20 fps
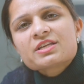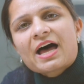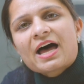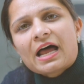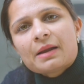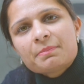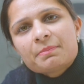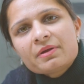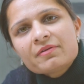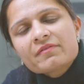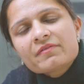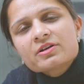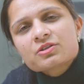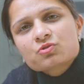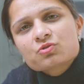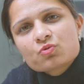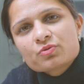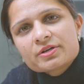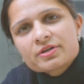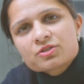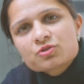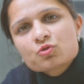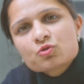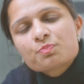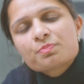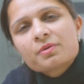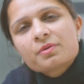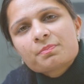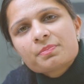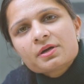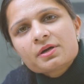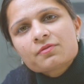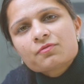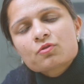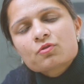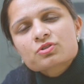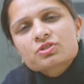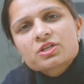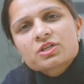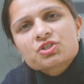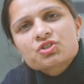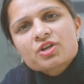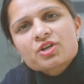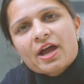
helping our students to prepare for such